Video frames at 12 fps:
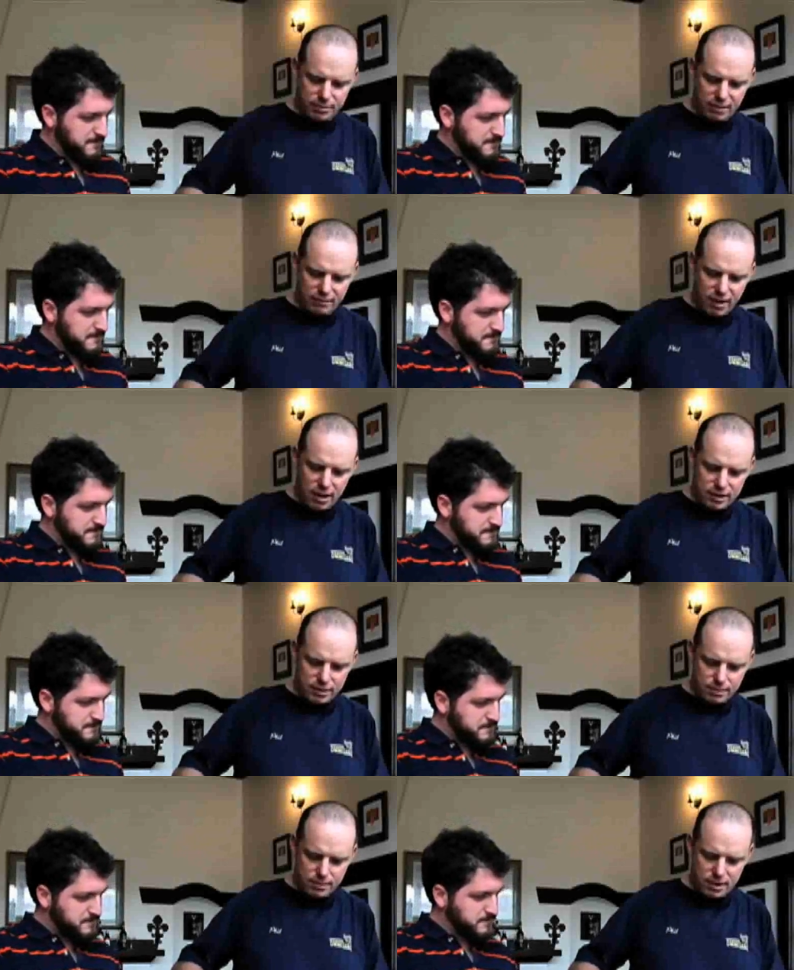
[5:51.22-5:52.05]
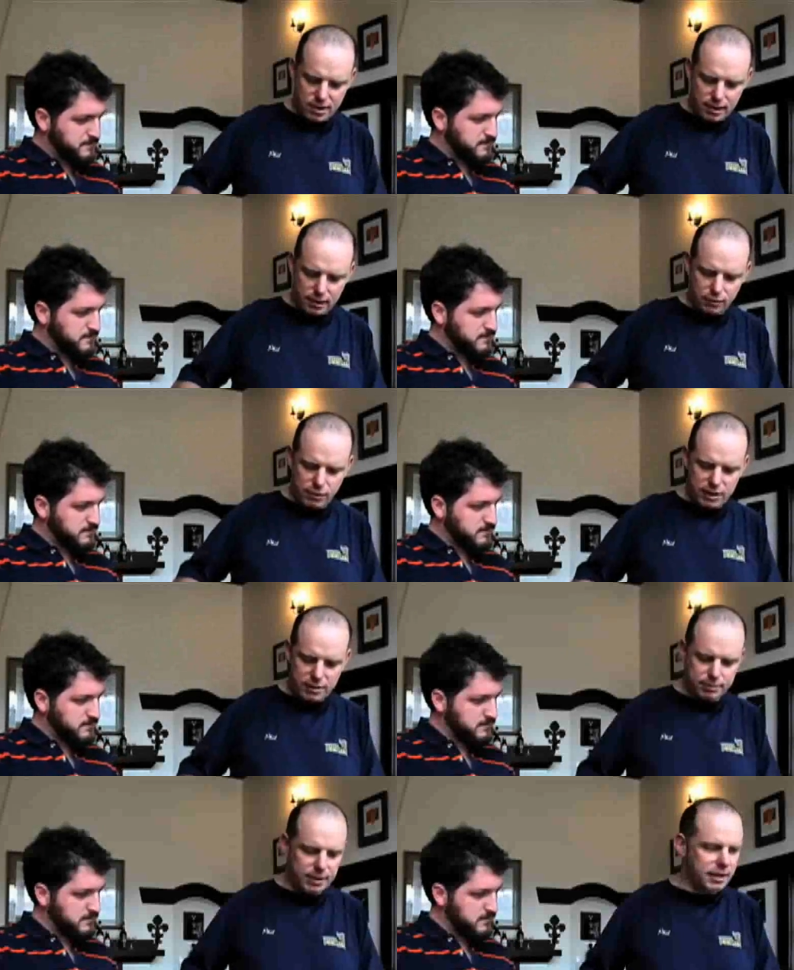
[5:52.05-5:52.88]
Speaker 1: by volume uh, Kriek
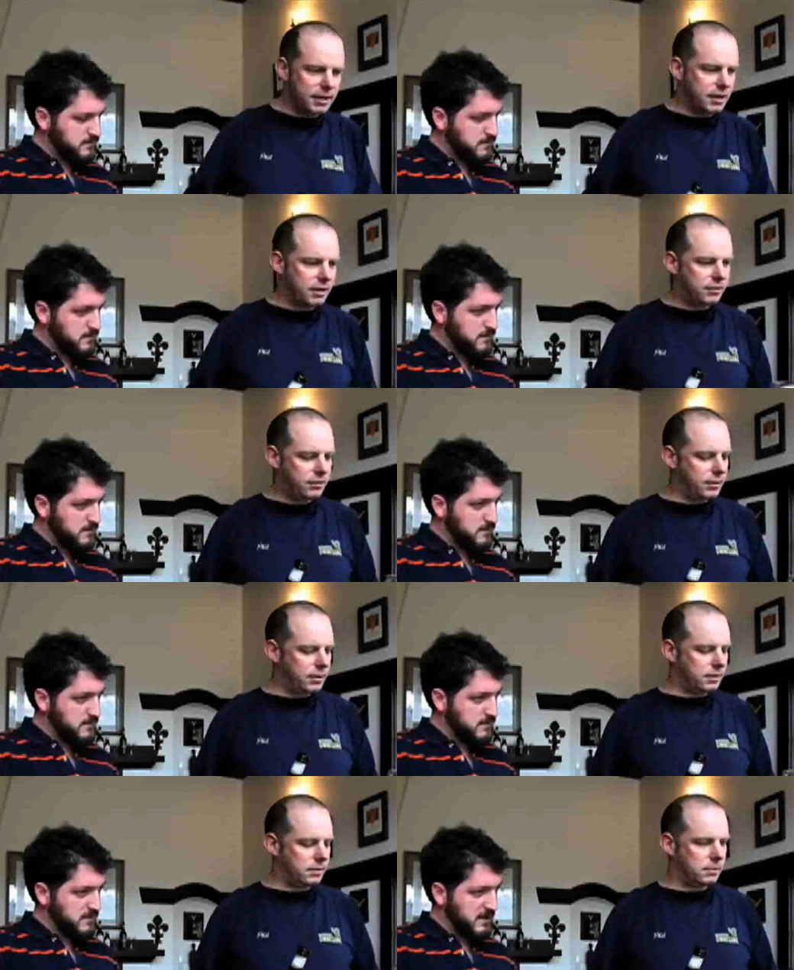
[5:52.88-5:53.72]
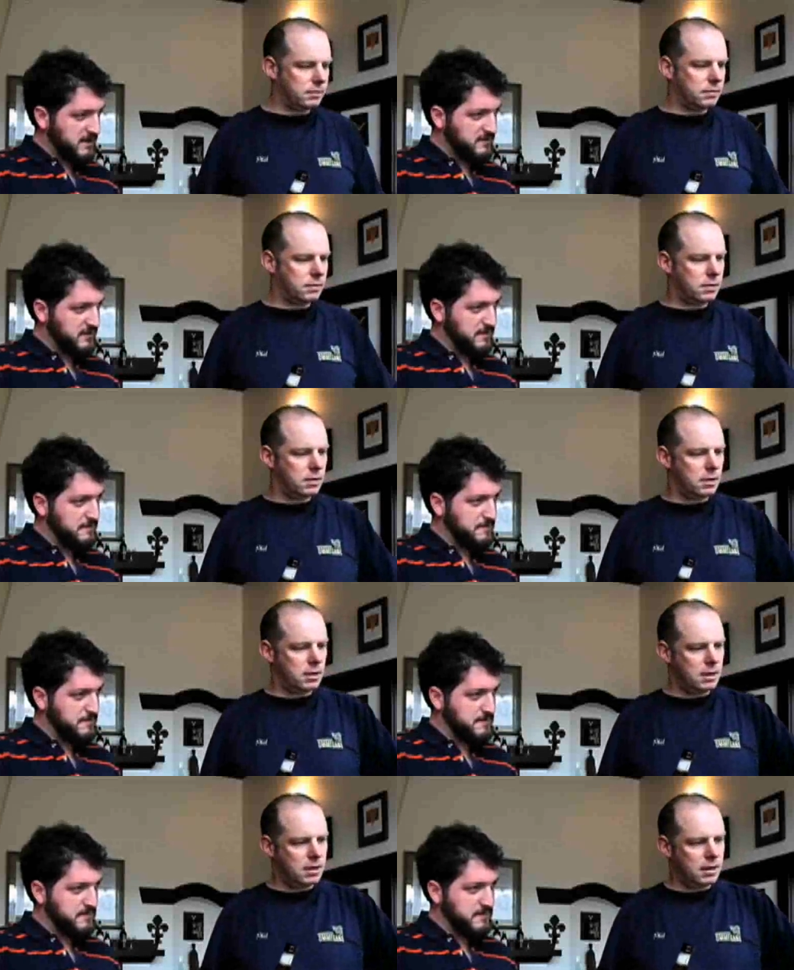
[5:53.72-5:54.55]
blended into it. Excellent.
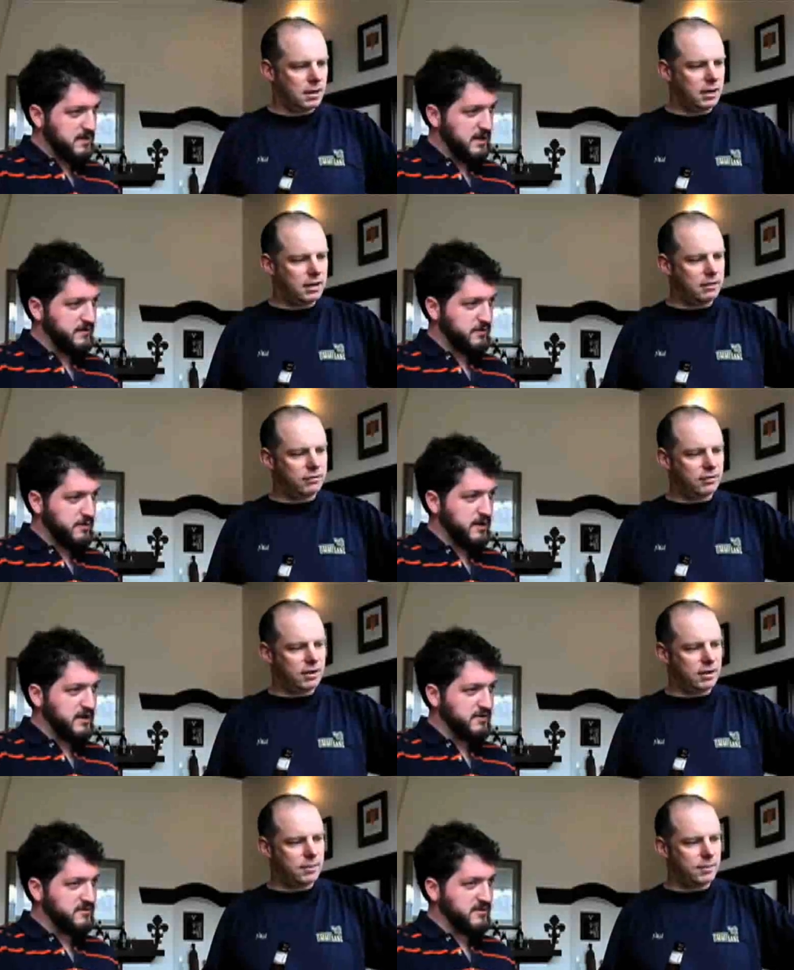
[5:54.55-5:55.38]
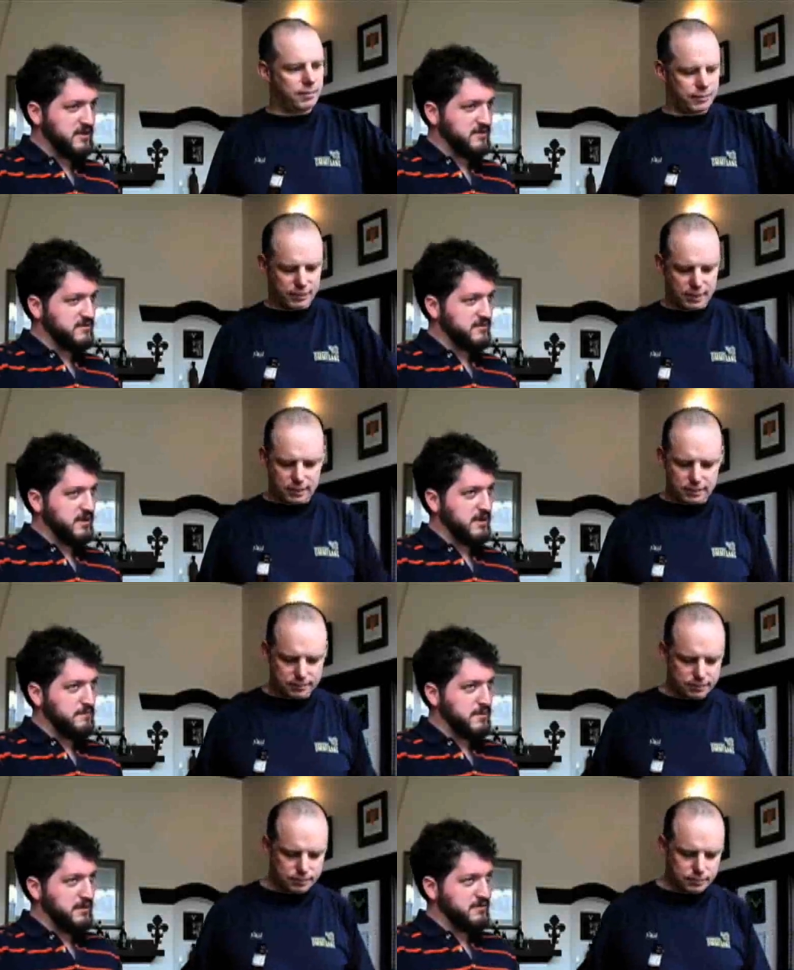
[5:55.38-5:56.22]
And the Kriek
Speaker 2: it. is, is
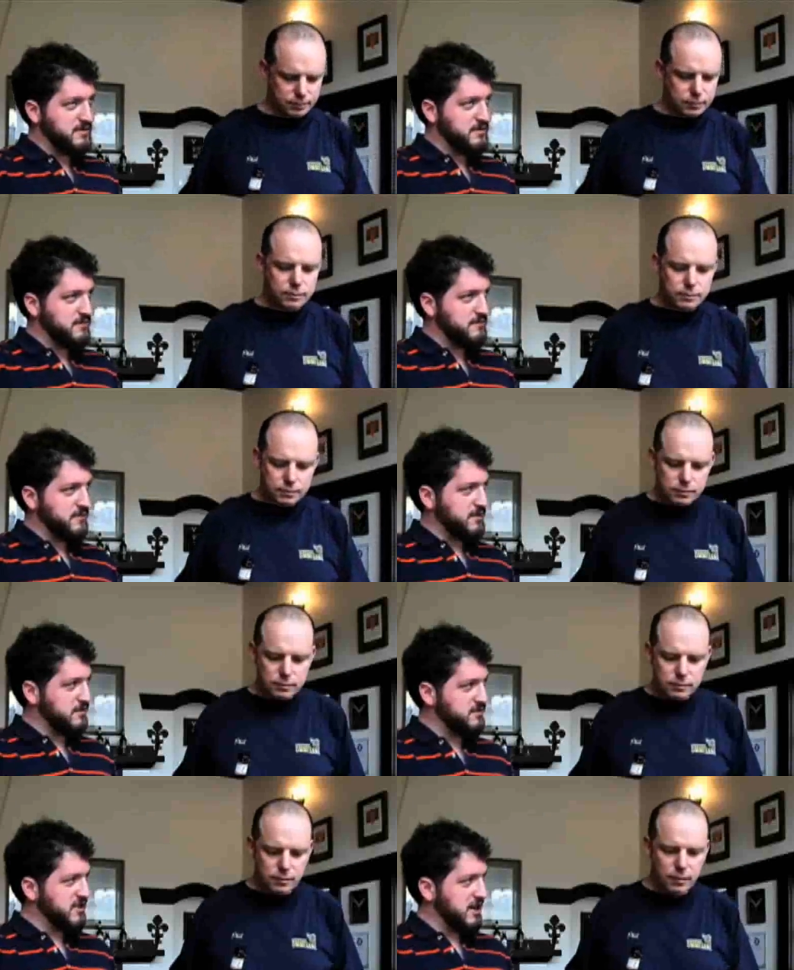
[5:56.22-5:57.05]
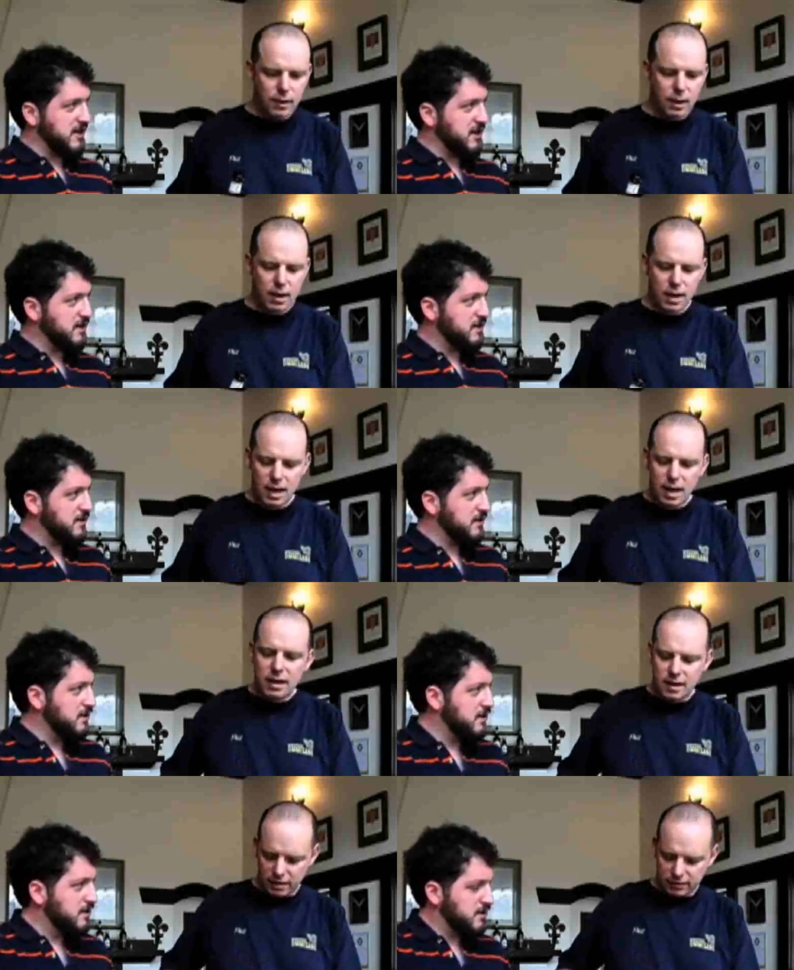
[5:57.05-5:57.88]
uh, Belgian for cherry?
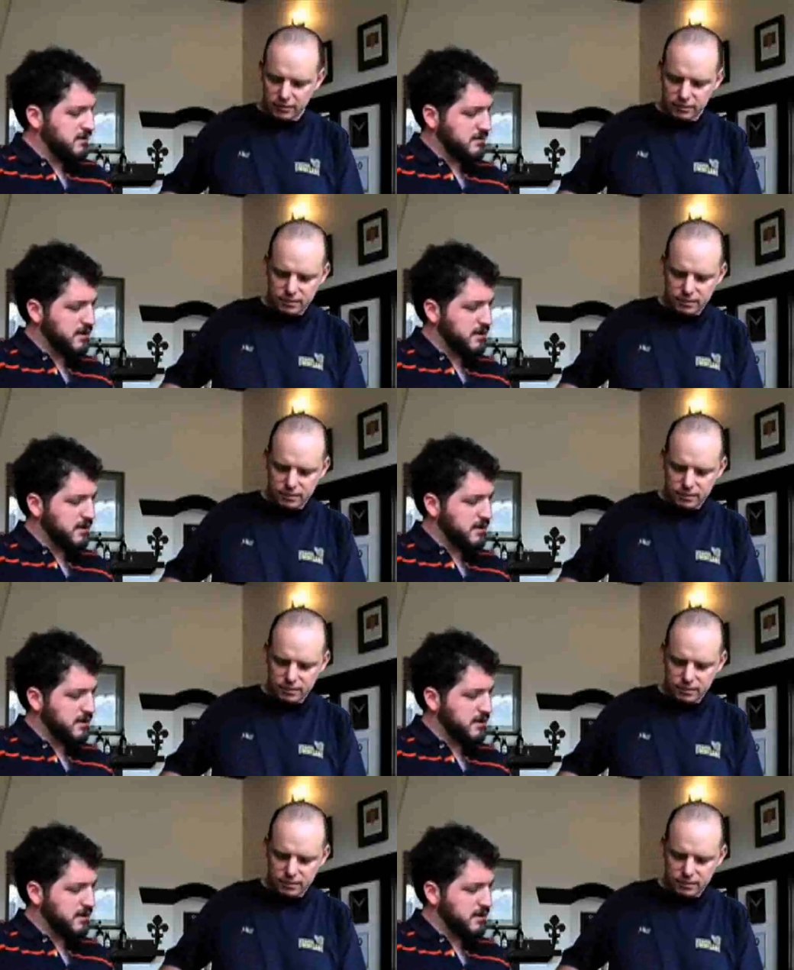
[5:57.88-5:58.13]
Yes.